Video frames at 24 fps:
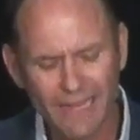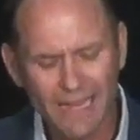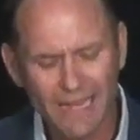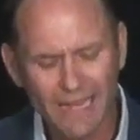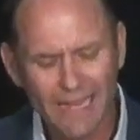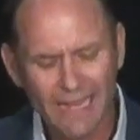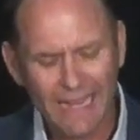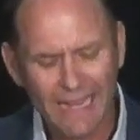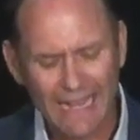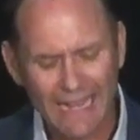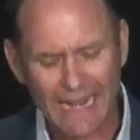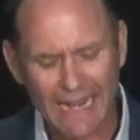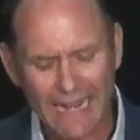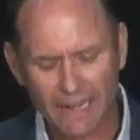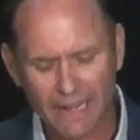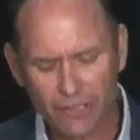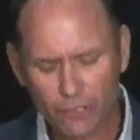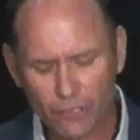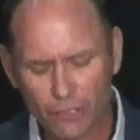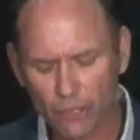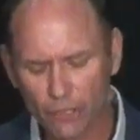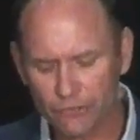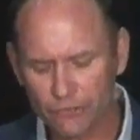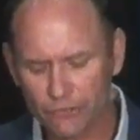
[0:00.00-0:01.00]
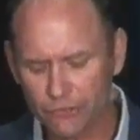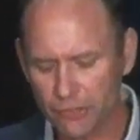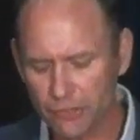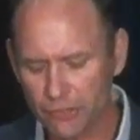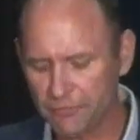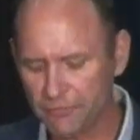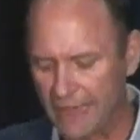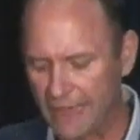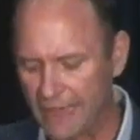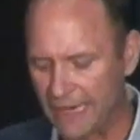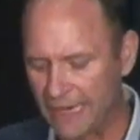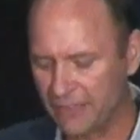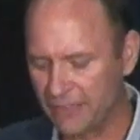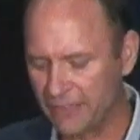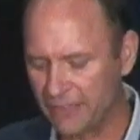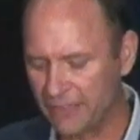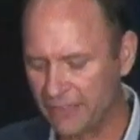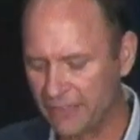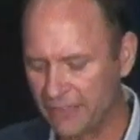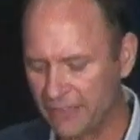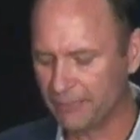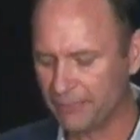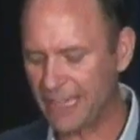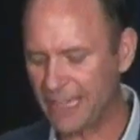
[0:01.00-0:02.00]
And I encourage you to find
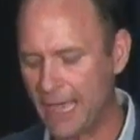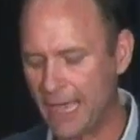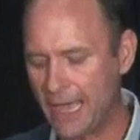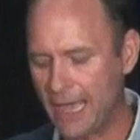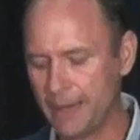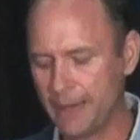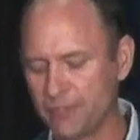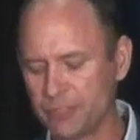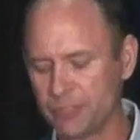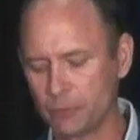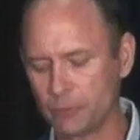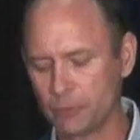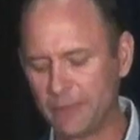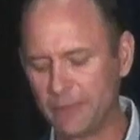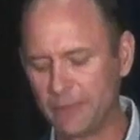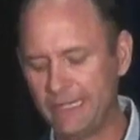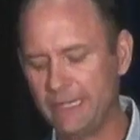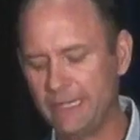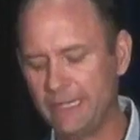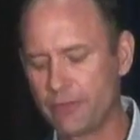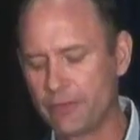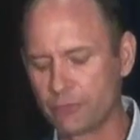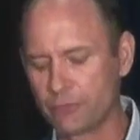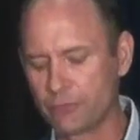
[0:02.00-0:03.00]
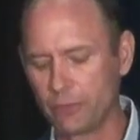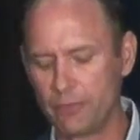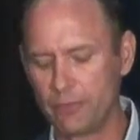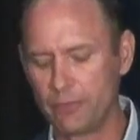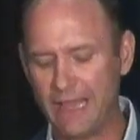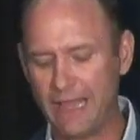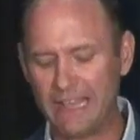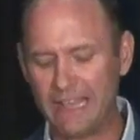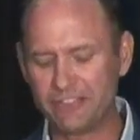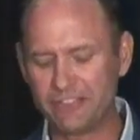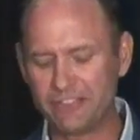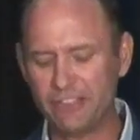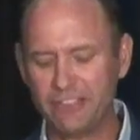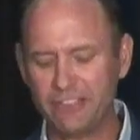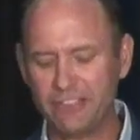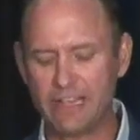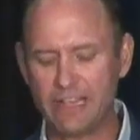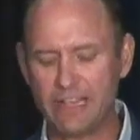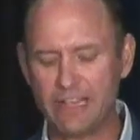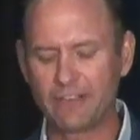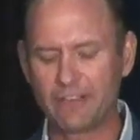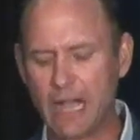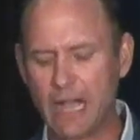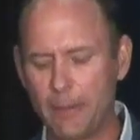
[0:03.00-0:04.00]
some time to read through the SCCF
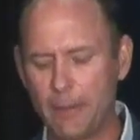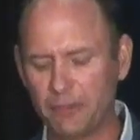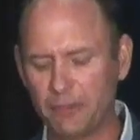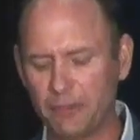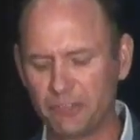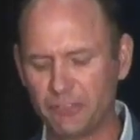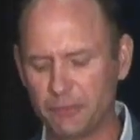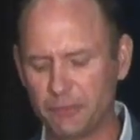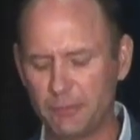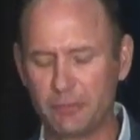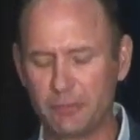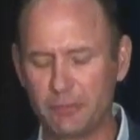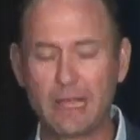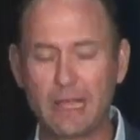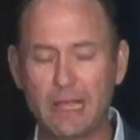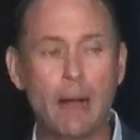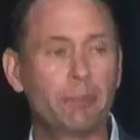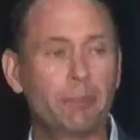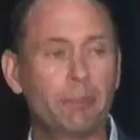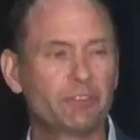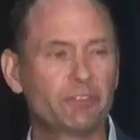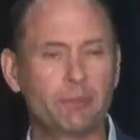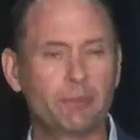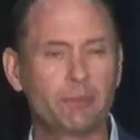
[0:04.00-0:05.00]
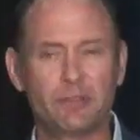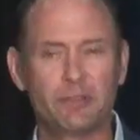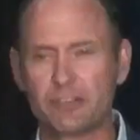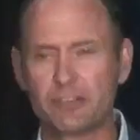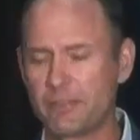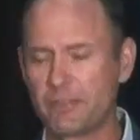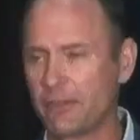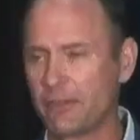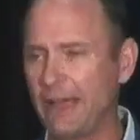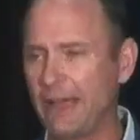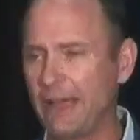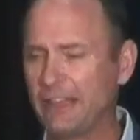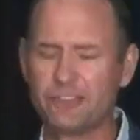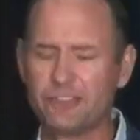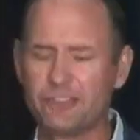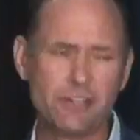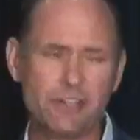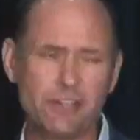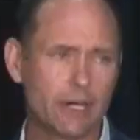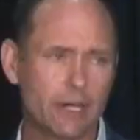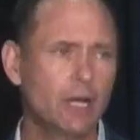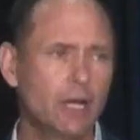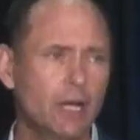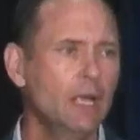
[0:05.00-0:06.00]
accomplishments of the last
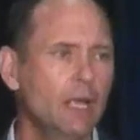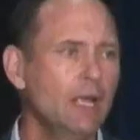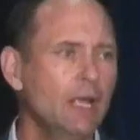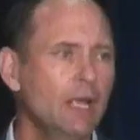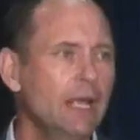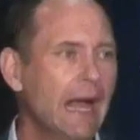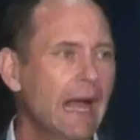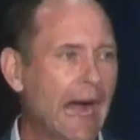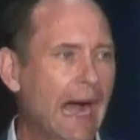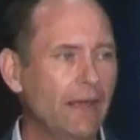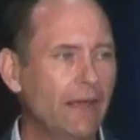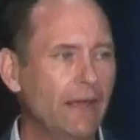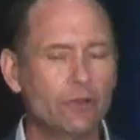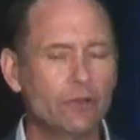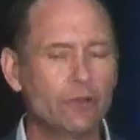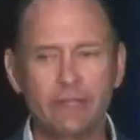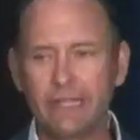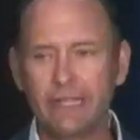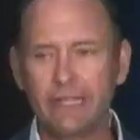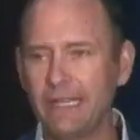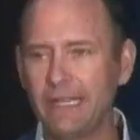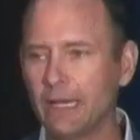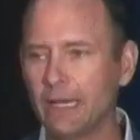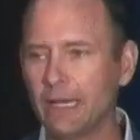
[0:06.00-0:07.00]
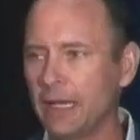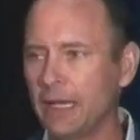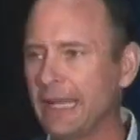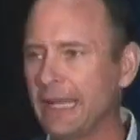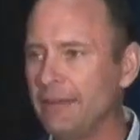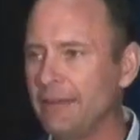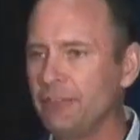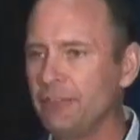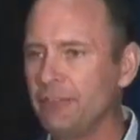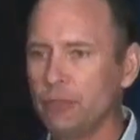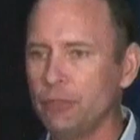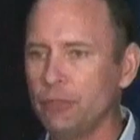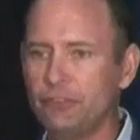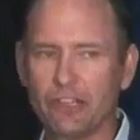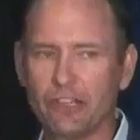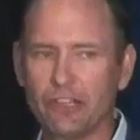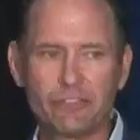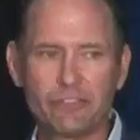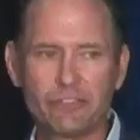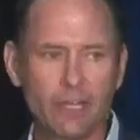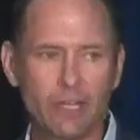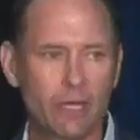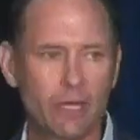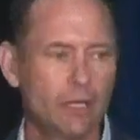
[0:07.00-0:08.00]
year. I only gave you just
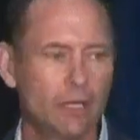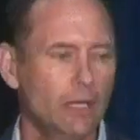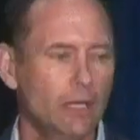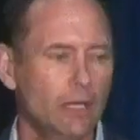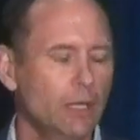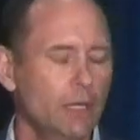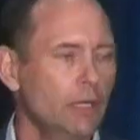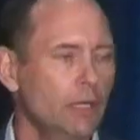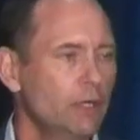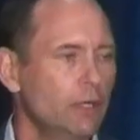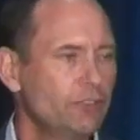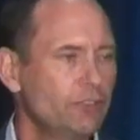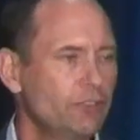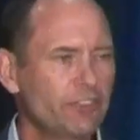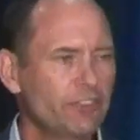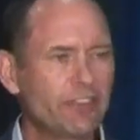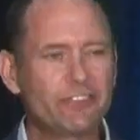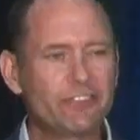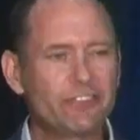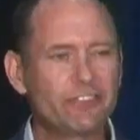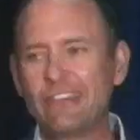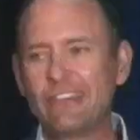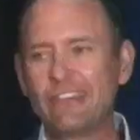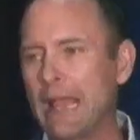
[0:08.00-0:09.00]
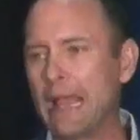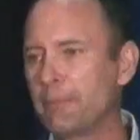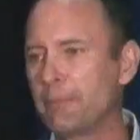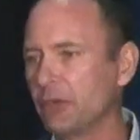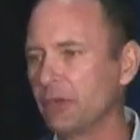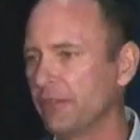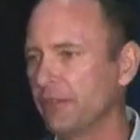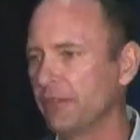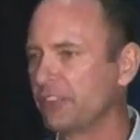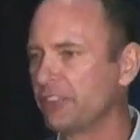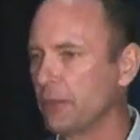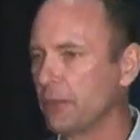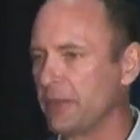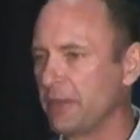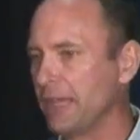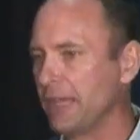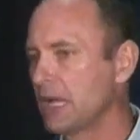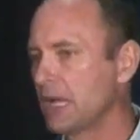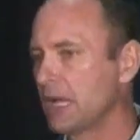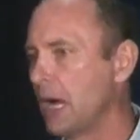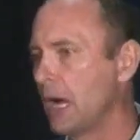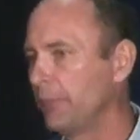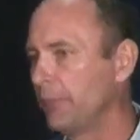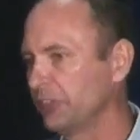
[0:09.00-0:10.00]
a sample of some of the
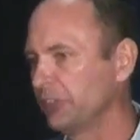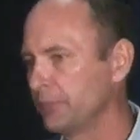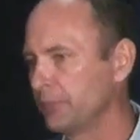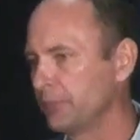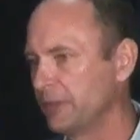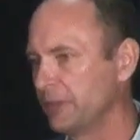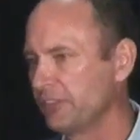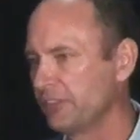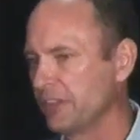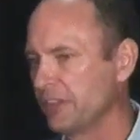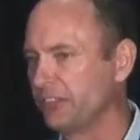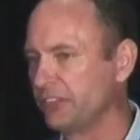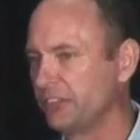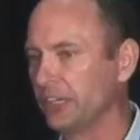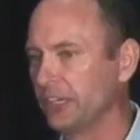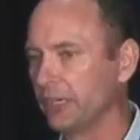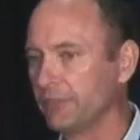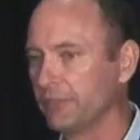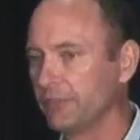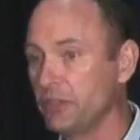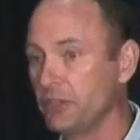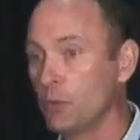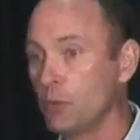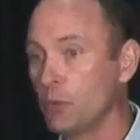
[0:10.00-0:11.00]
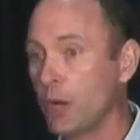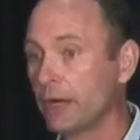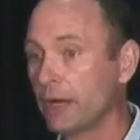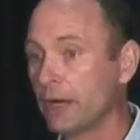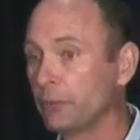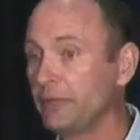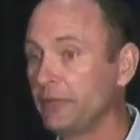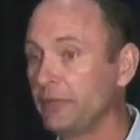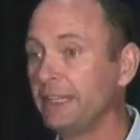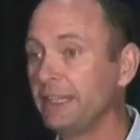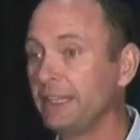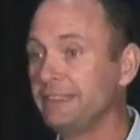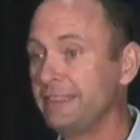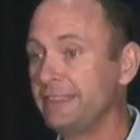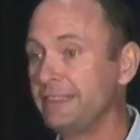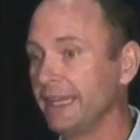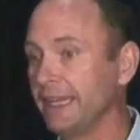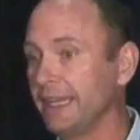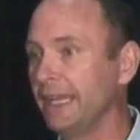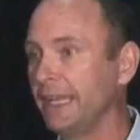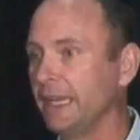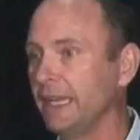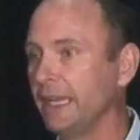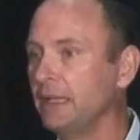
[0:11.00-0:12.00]
accomplishments this year. If you want to really dig
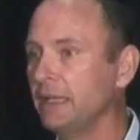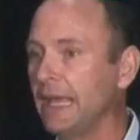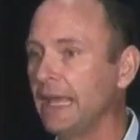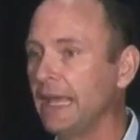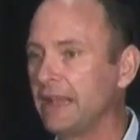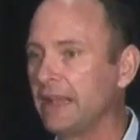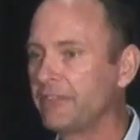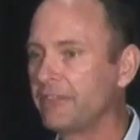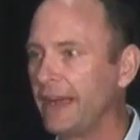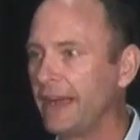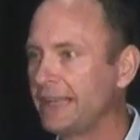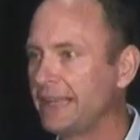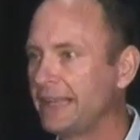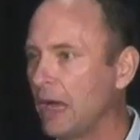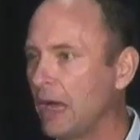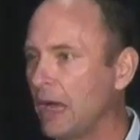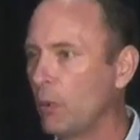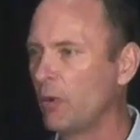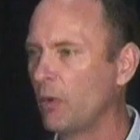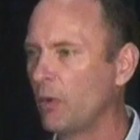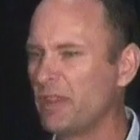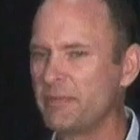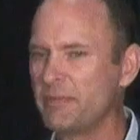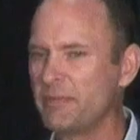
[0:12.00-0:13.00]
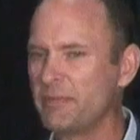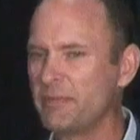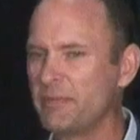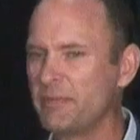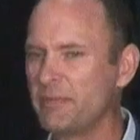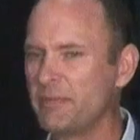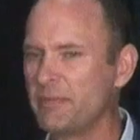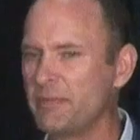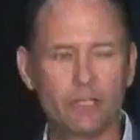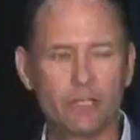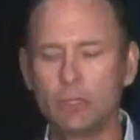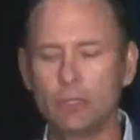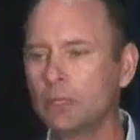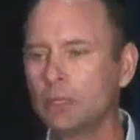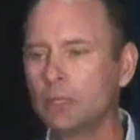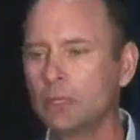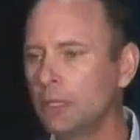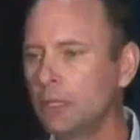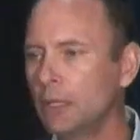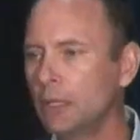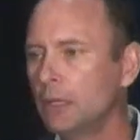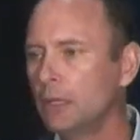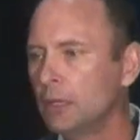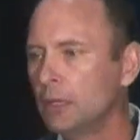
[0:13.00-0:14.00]
in and find out what we've been up to,
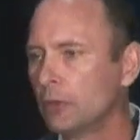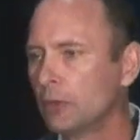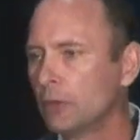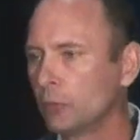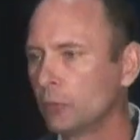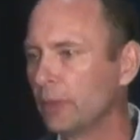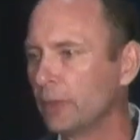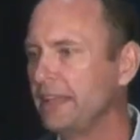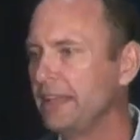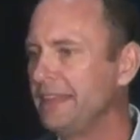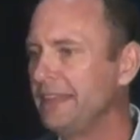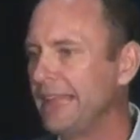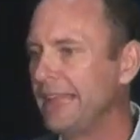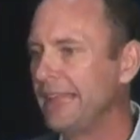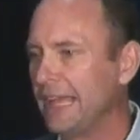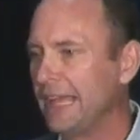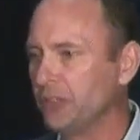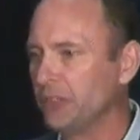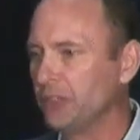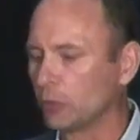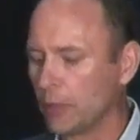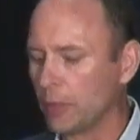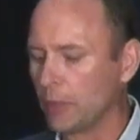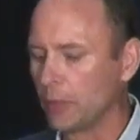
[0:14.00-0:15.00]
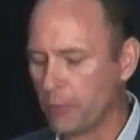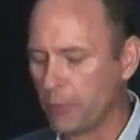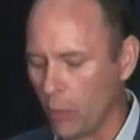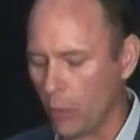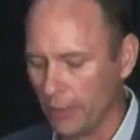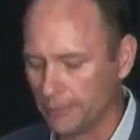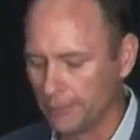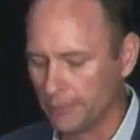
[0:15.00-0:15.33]
read the annual report.